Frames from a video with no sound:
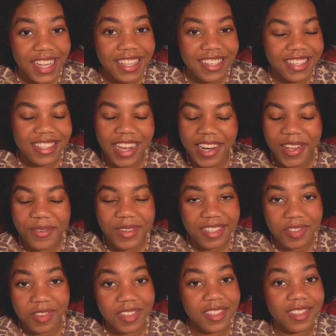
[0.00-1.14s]
to study with
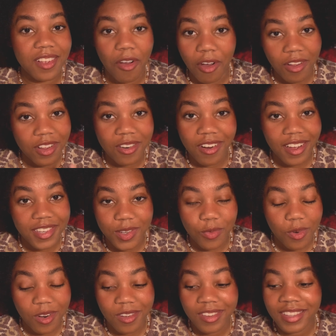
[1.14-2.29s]
students all across the
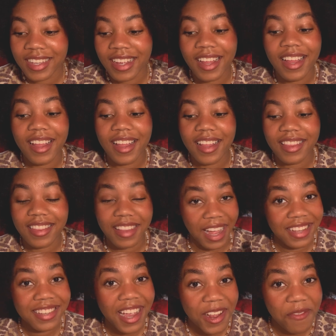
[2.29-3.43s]
world. That's
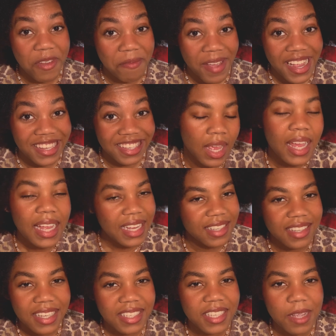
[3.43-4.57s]
kind of amazing. It
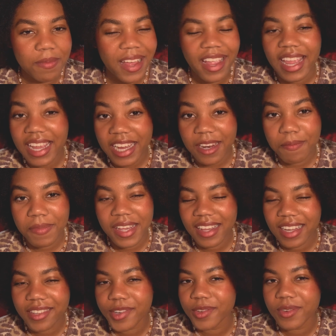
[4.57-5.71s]
does seem like it can be a
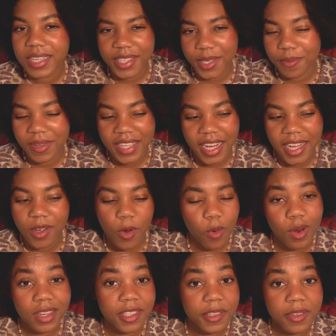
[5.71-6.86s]
little intimidating or a
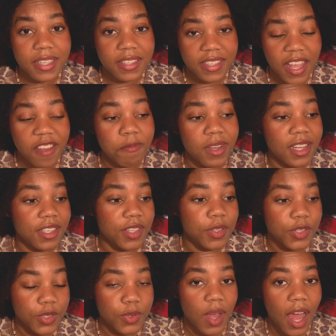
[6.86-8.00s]
little unsafe because you
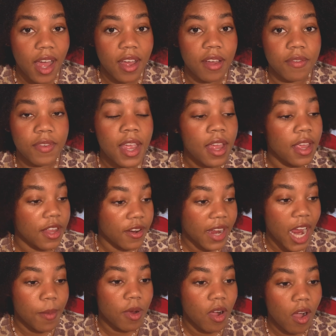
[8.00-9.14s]
do have your
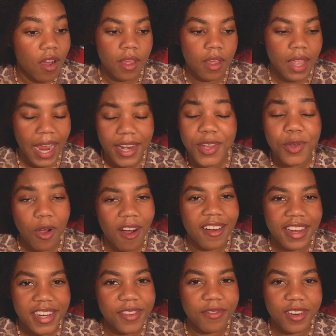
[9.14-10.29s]
camera on and you are in
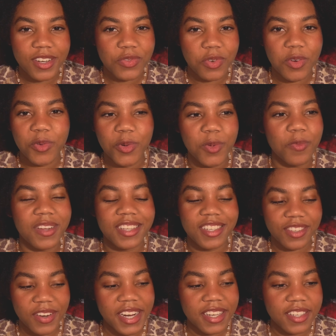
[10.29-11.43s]
a virtual room with
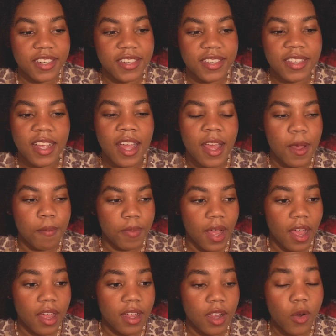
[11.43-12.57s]
strangers. But
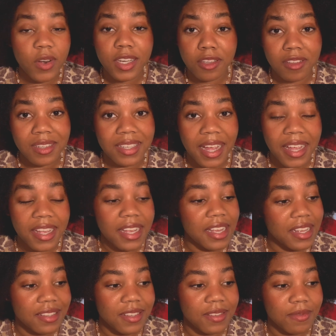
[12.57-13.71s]
according to their site,
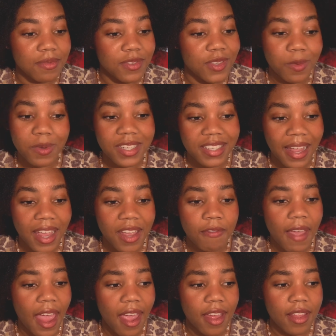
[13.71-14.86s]
it's super safe,
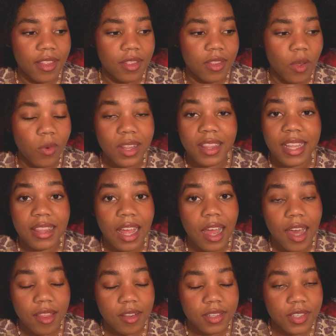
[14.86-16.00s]
and the only thing that
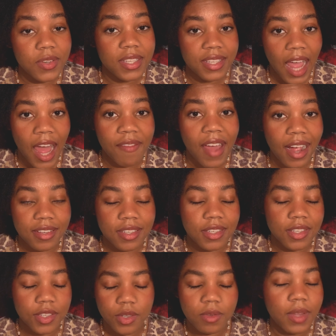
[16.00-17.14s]
other students have access to,
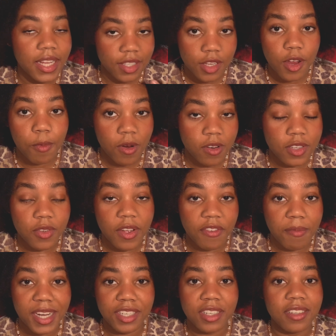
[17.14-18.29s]
like your personal
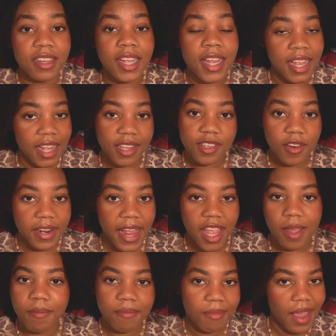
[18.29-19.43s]
information, is your name
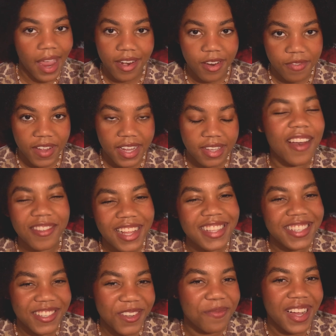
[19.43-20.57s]
and your face. That
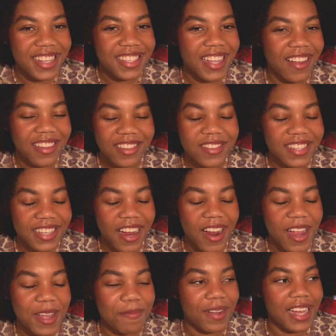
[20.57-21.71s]
still might sound a little scary,
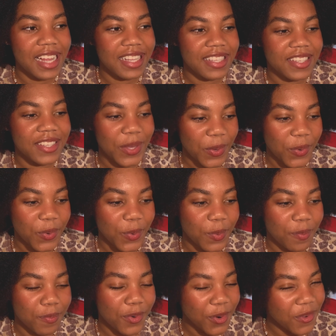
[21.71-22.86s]
but to
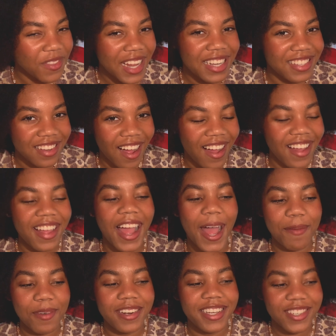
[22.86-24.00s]
prove that it's not, I'm
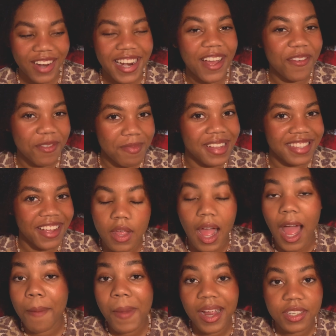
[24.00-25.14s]
gonna try it out for myself. I'm
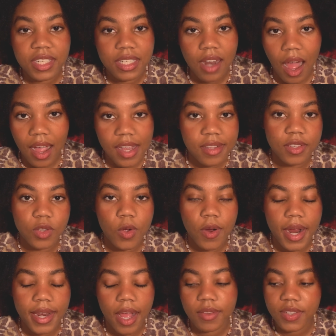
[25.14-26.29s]
actually not in school right
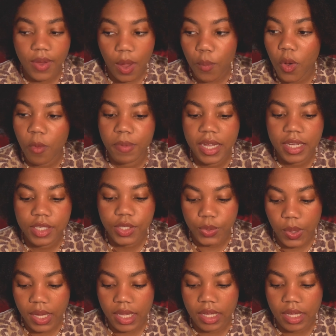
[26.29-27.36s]
now, so I won't be doing